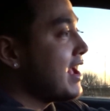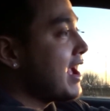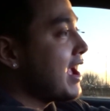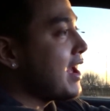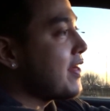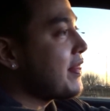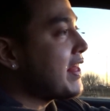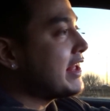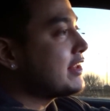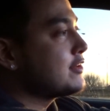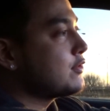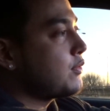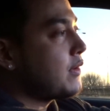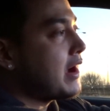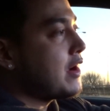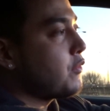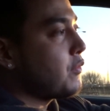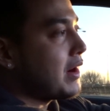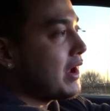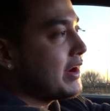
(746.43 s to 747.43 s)
And that's why
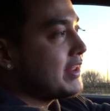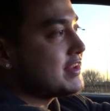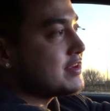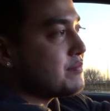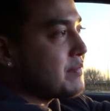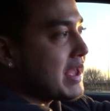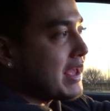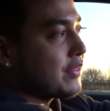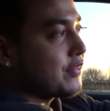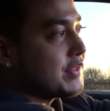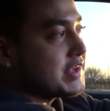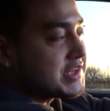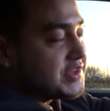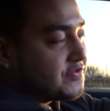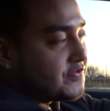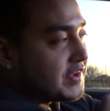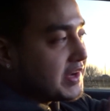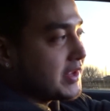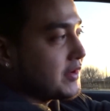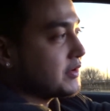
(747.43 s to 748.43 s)
I wanted to make this
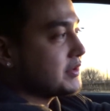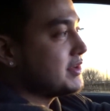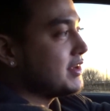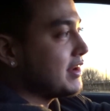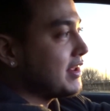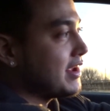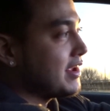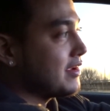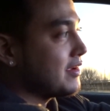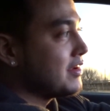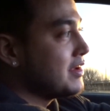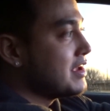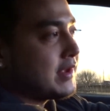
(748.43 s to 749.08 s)
video today.